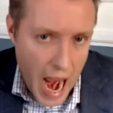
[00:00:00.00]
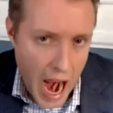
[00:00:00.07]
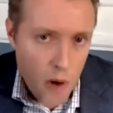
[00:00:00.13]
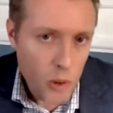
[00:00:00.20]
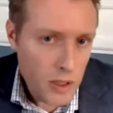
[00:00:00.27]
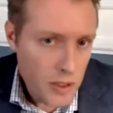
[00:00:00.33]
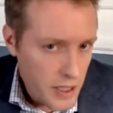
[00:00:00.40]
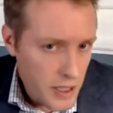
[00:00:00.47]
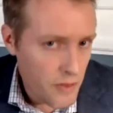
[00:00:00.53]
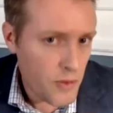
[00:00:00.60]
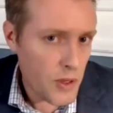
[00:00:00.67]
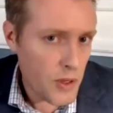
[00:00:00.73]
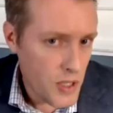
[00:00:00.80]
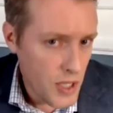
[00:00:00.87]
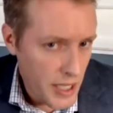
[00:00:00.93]
hour
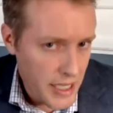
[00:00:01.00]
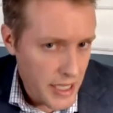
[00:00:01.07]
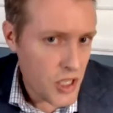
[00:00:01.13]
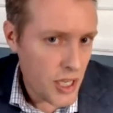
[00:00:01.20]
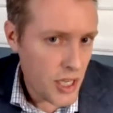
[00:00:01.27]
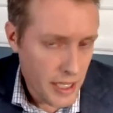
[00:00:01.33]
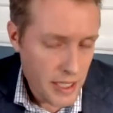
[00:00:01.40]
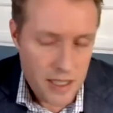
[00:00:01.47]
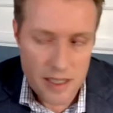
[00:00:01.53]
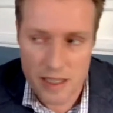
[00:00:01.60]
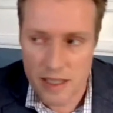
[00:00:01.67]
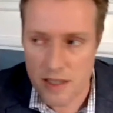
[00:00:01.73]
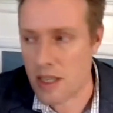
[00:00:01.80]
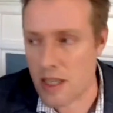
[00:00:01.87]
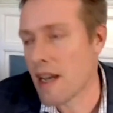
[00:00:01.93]
difference. I got to check into
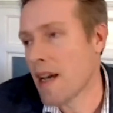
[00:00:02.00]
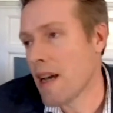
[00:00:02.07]
this.